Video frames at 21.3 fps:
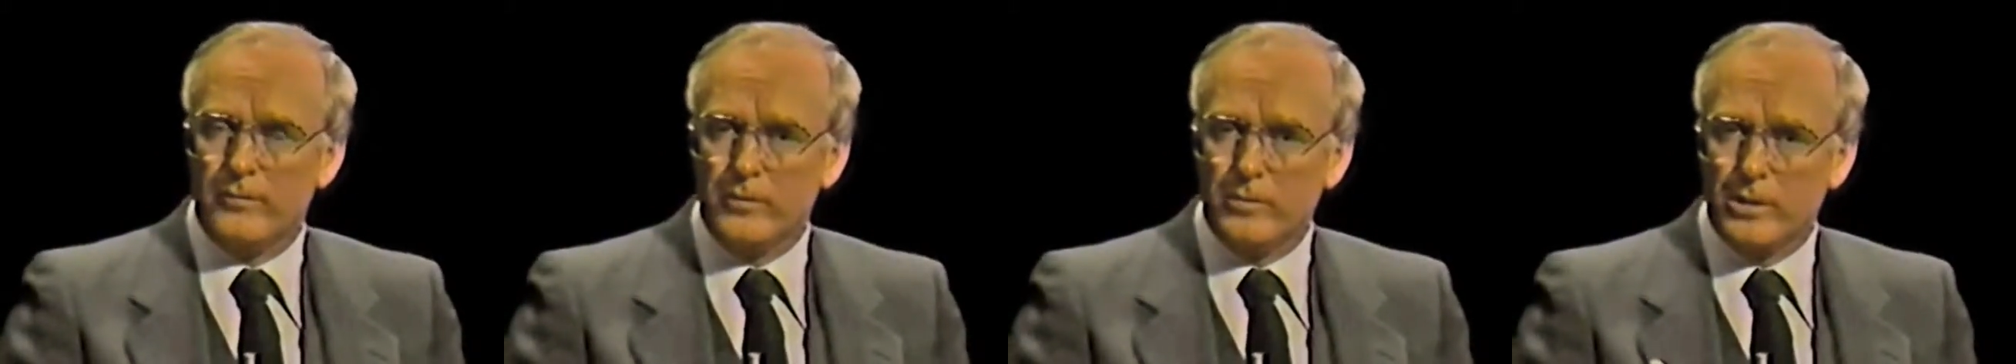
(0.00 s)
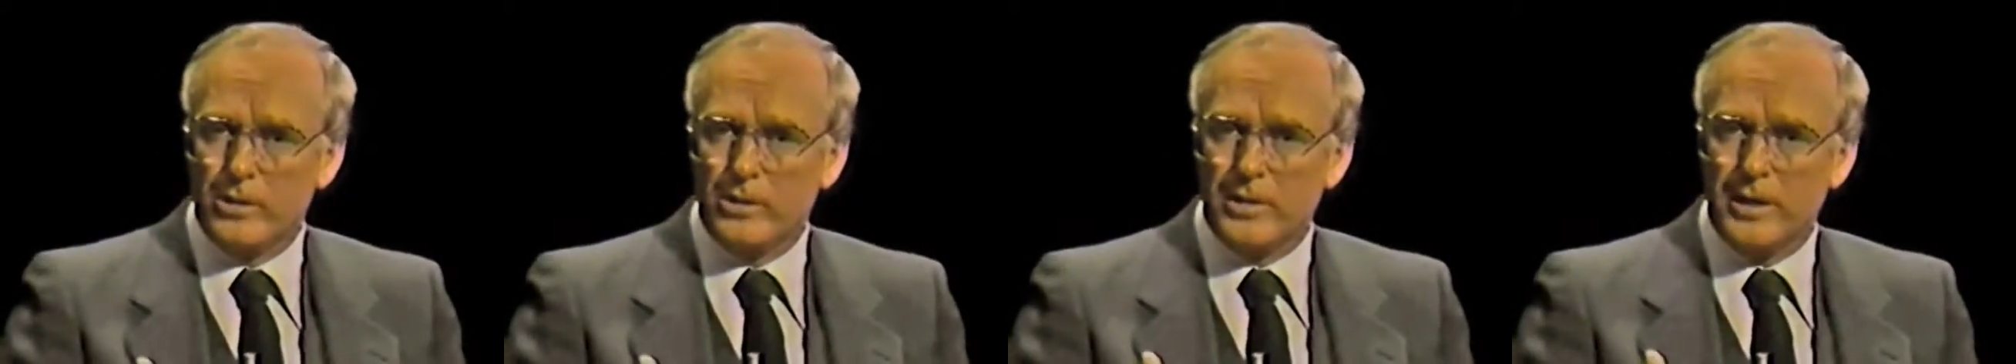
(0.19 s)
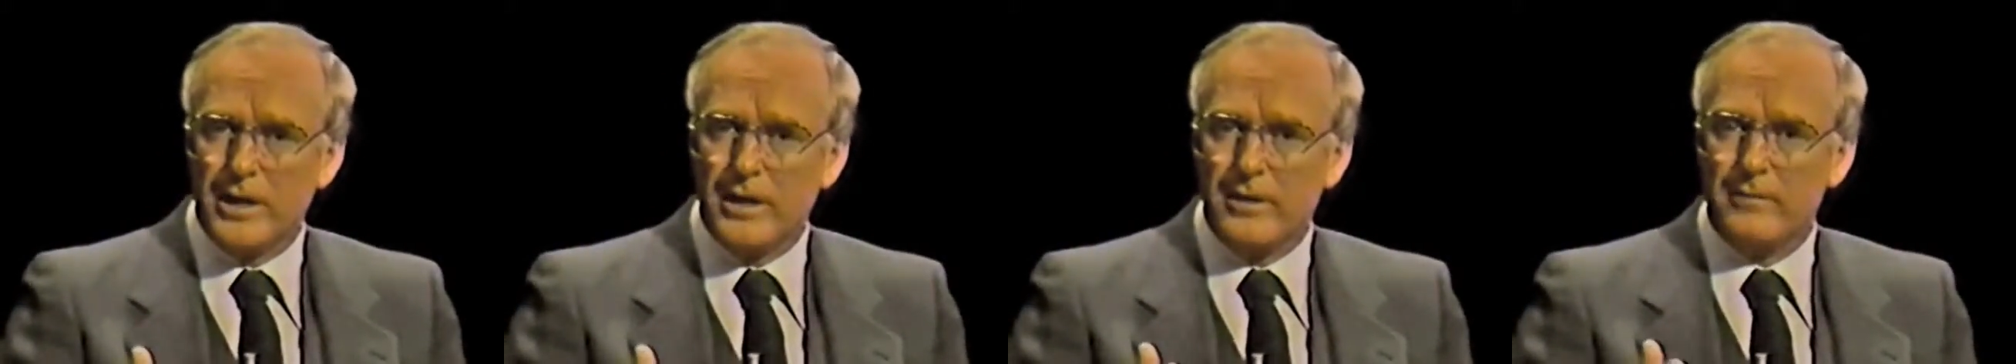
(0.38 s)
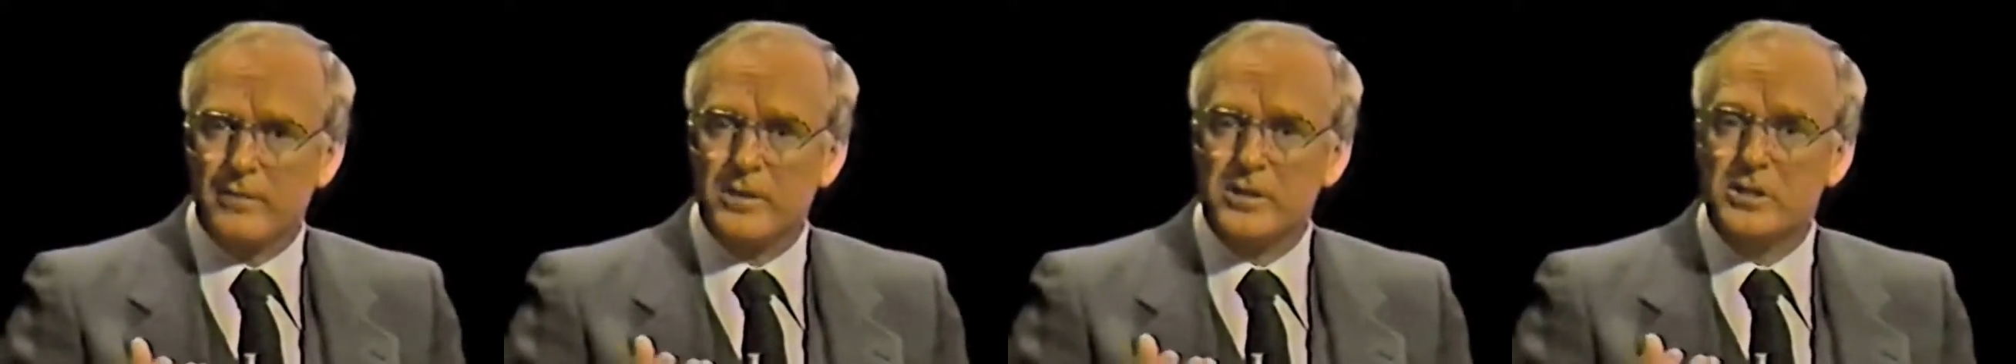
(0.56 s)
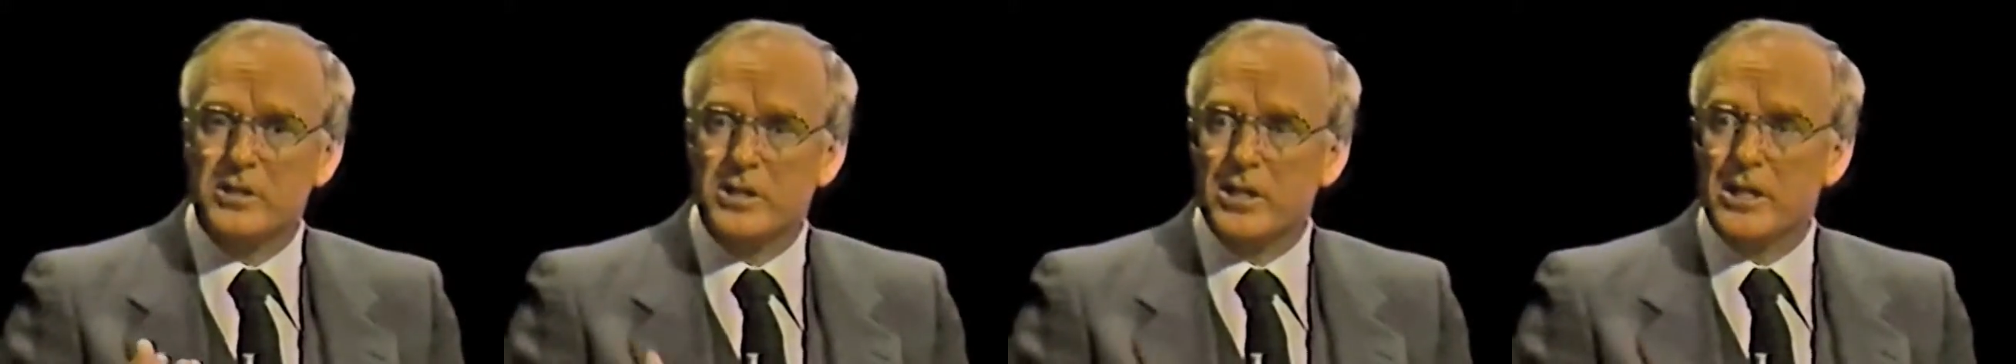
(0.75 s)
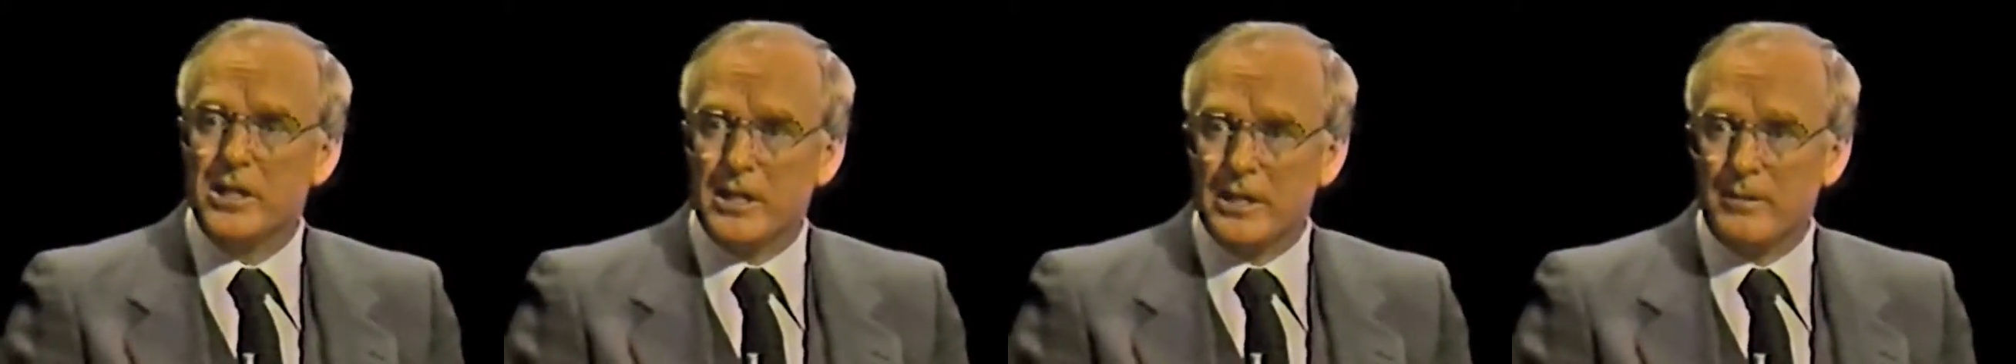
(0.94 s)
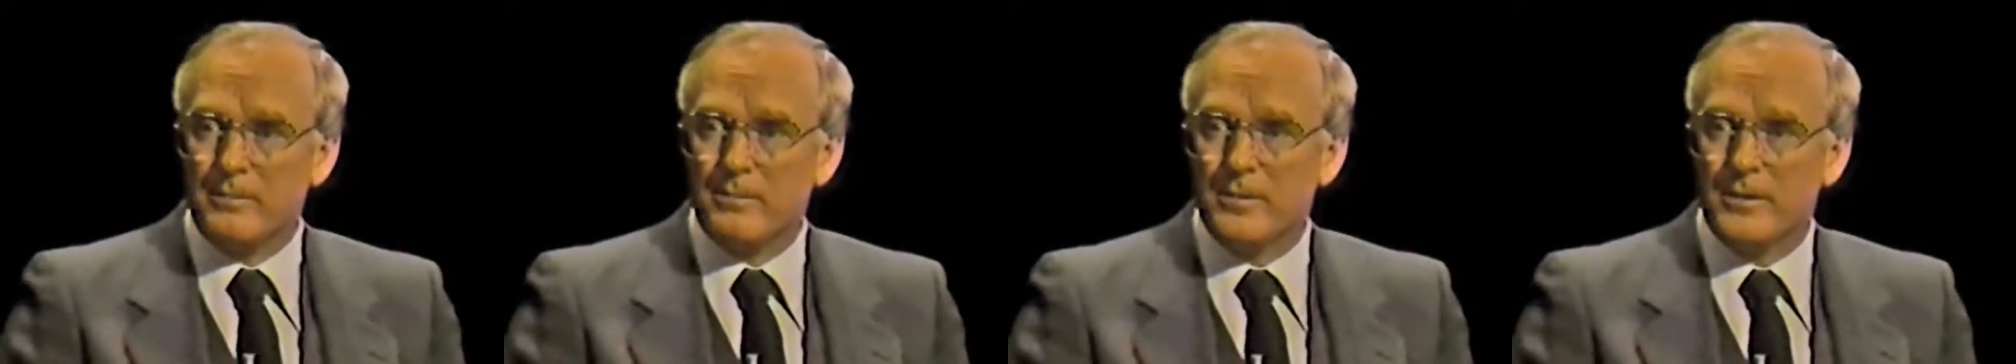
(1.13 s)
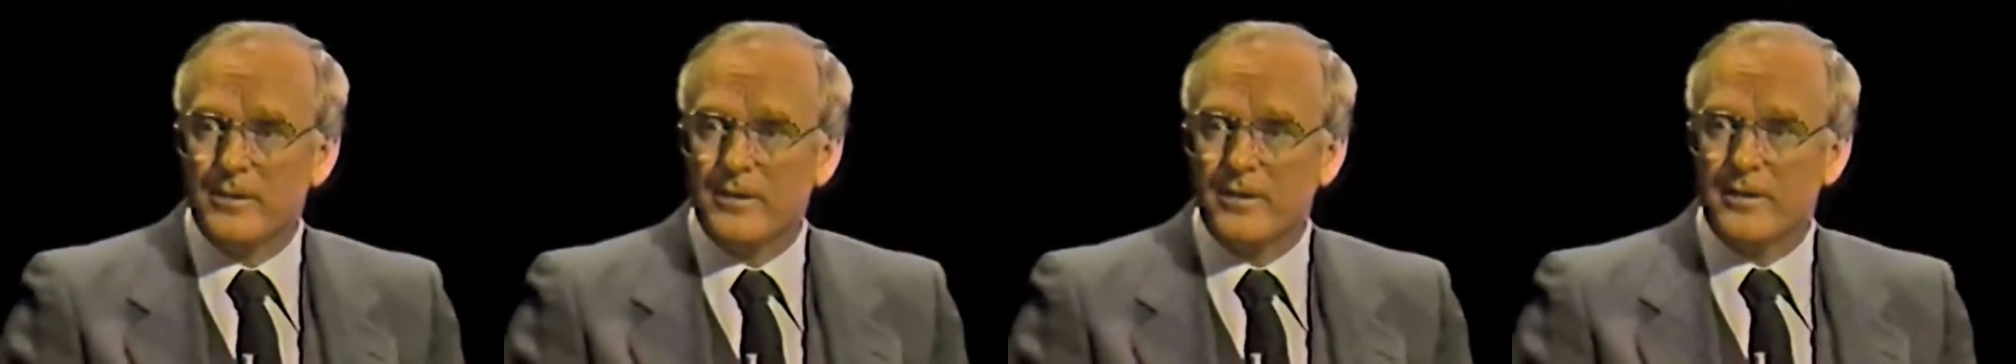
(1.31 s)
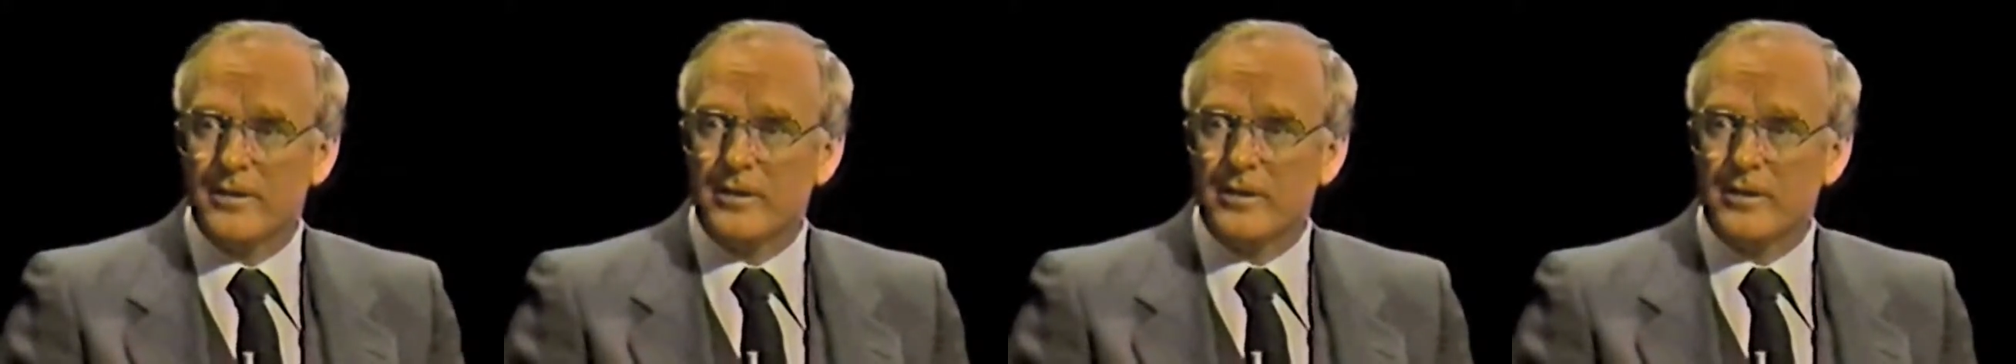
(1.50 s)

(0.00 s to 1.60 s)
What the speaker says: If you're going to have a team,